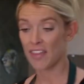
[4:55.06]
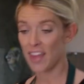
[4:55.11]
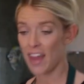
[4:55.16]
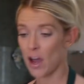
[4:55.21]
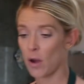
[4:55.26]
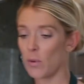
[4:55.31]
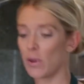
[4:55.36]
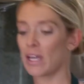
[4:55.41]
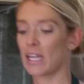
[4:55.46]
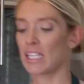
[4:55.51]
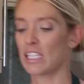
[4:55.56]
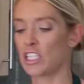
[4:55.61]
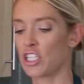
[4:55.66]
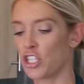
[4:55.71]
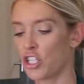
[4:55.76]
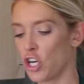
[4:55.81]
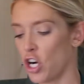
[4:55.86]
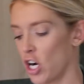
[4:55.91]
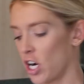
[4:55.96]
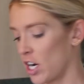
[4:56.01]
now we can
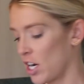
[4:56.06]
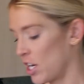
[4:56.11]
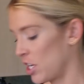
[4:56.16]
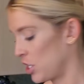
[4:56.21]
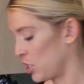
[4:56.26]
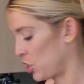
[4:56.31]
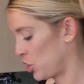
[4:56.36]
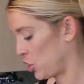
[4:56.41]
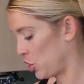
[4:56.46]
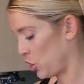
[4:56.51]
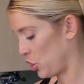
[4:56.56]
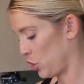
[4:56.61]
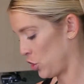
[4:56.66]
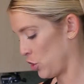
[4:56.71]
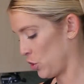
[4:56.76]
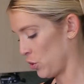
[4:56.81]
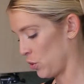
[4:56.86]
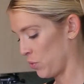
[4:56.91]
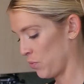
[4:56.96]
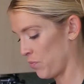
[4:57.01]
start
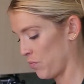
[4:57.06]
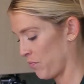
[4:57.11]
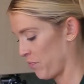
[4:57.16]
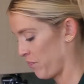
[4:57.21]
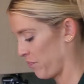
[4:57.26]
to